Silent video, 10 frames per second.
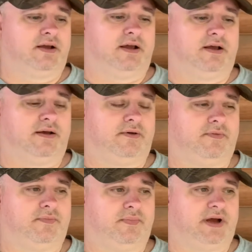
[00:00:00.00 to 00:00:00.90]
And,
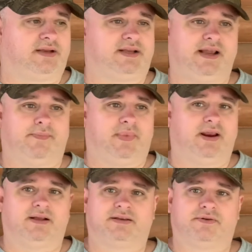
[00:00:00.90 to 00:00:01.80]
by 10
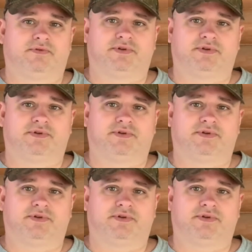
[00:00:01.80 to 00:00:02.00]
minutes, it was